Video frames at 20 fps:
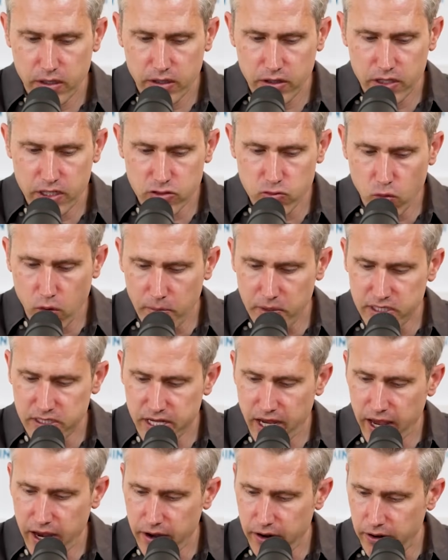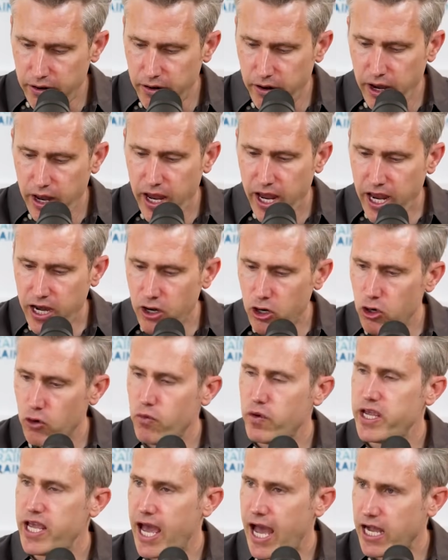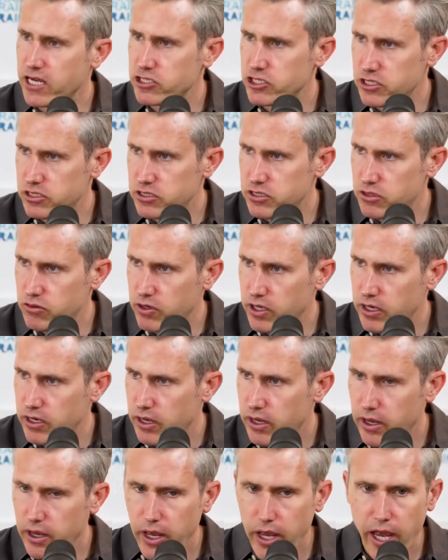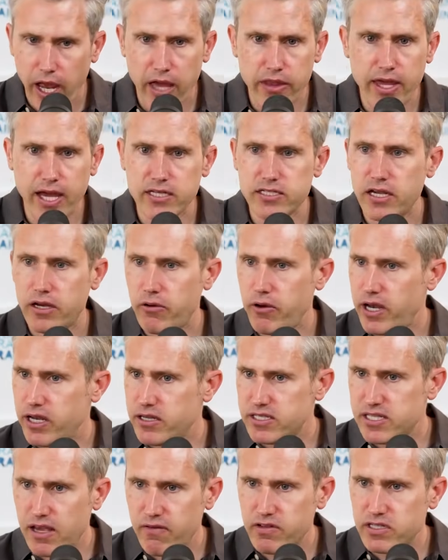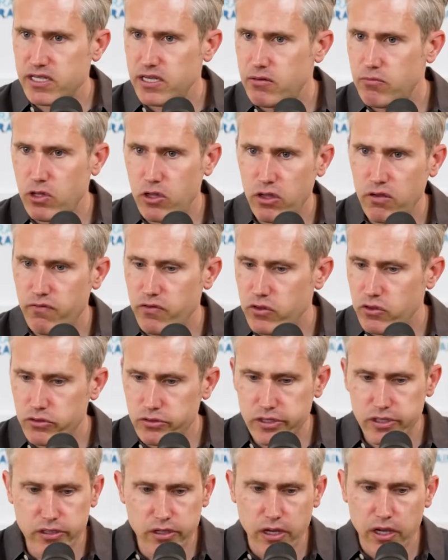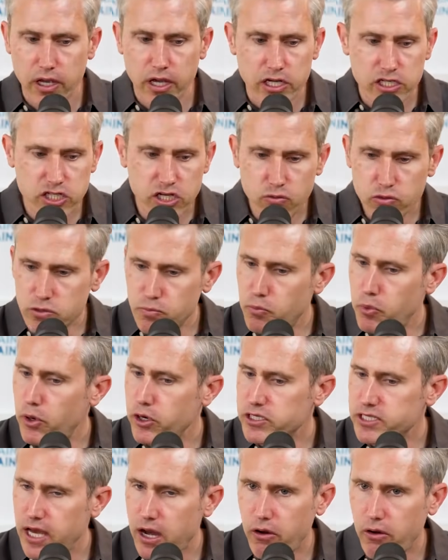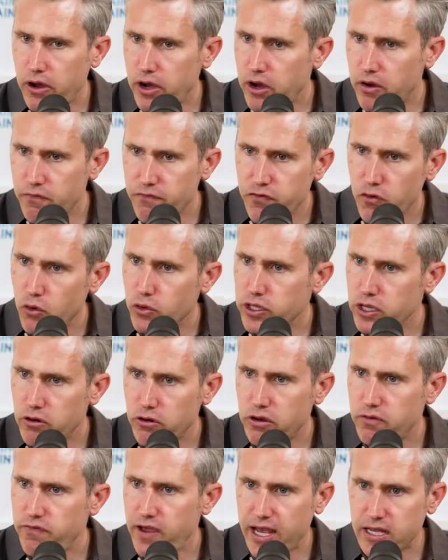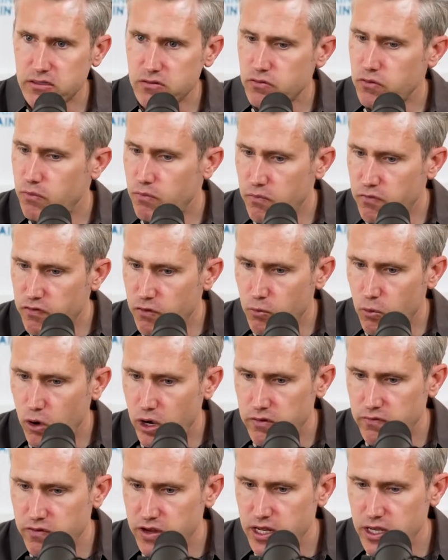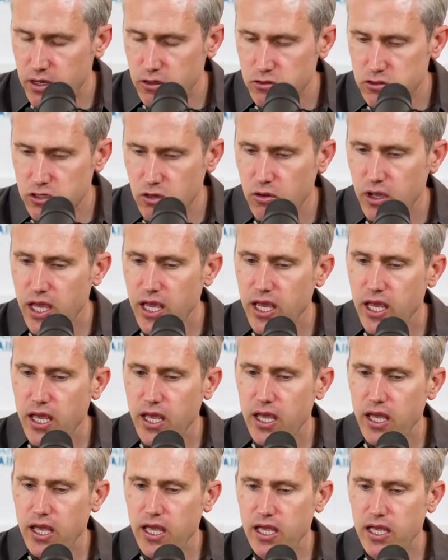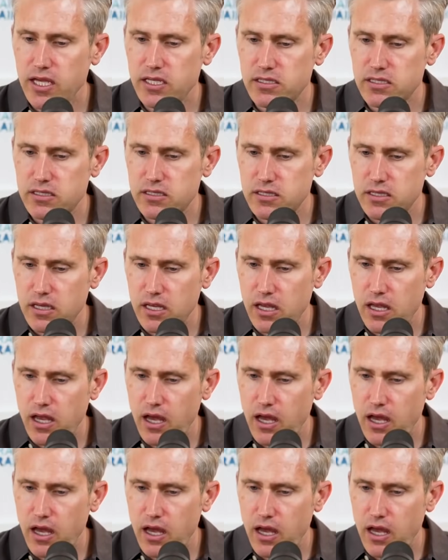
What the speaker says: this woman's hair and her reaction to it. And that generated 17 million views, and she was booked out a full year in advance from one video. So it's